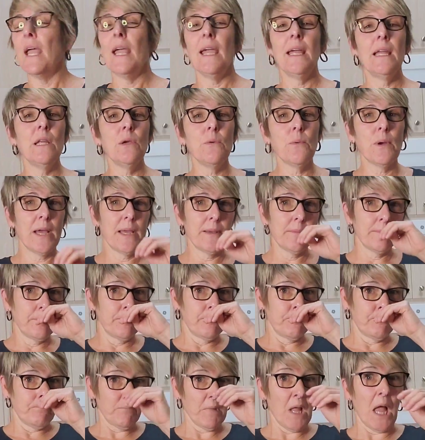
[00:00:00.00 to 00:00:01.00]
Anyway,
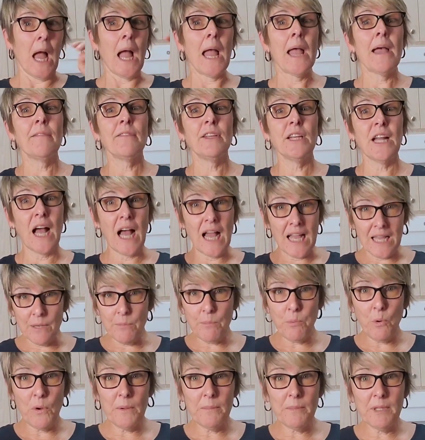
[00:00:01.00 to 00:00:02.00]
I have an eye
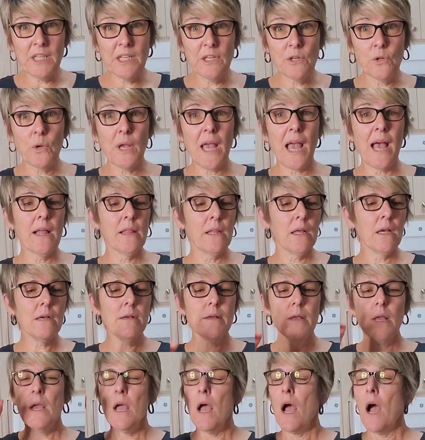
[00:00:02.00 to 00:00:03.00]
appointment in Ocala.
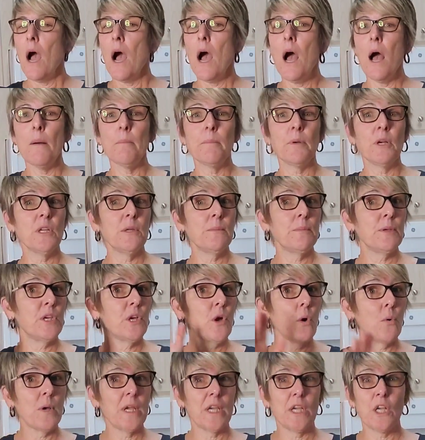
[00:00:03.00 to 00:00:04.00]
I'm going to be
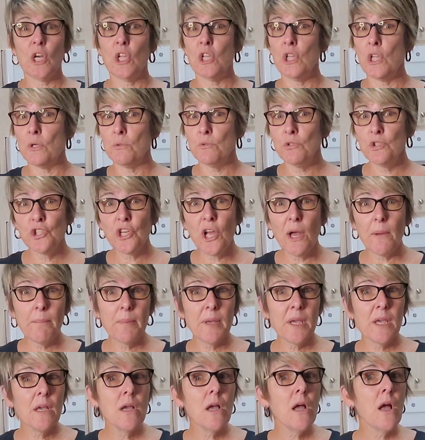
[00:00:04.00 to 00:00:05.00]
going cologne
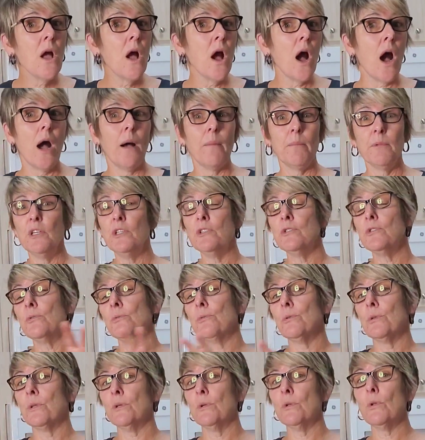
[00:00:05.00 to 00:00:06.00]
shopping. I'm going to do a
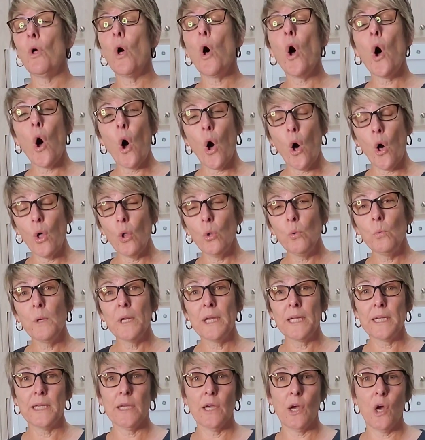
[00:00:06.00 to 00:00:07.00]
little haul when
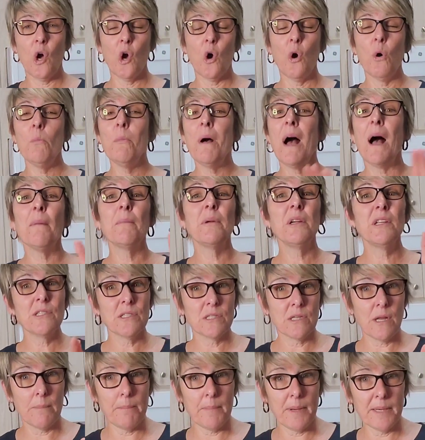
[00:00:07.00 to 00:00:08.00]
I get home. I'm going to
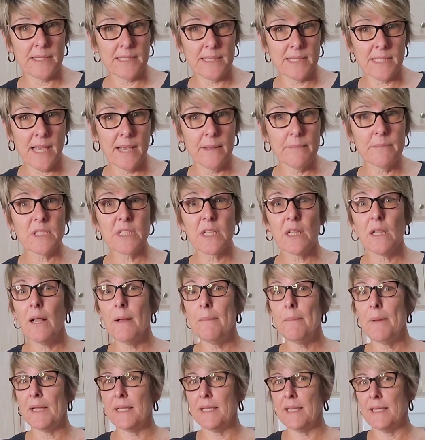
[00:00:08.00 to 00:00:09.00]
stop by Sam's
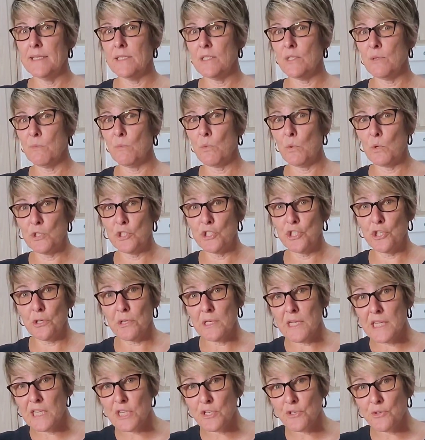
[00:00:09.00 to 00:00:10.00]
Club. I need some more
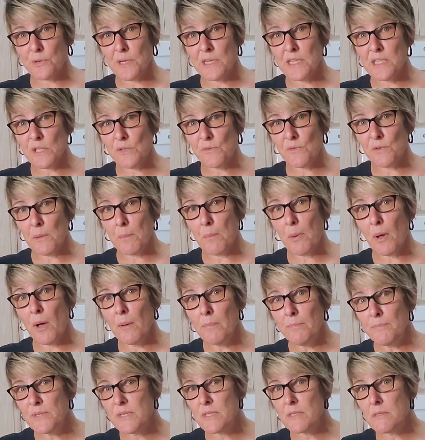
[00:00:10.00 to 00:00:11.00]
jerky treats for the
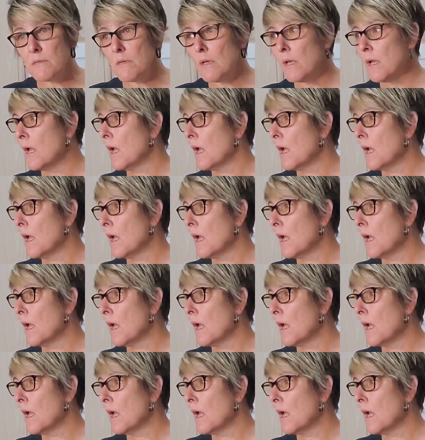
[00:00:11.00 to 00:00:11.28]
pups.